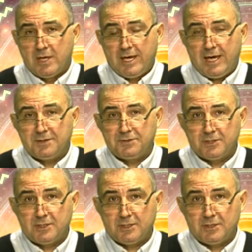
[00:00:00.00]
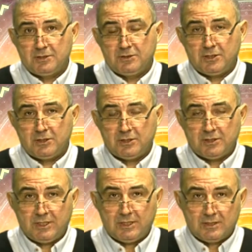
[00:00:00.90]
and
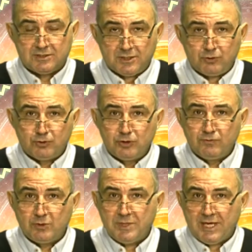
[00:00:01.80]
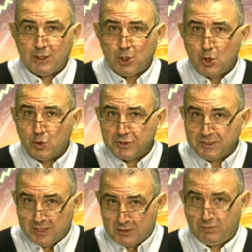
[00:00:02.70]
the Saturn will be alone
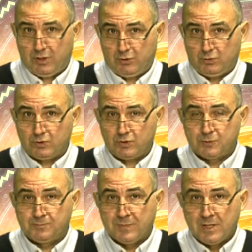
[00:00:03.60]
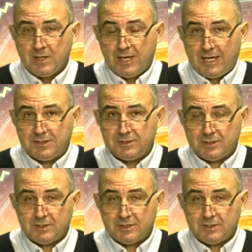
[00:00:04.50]
in Aquarius, and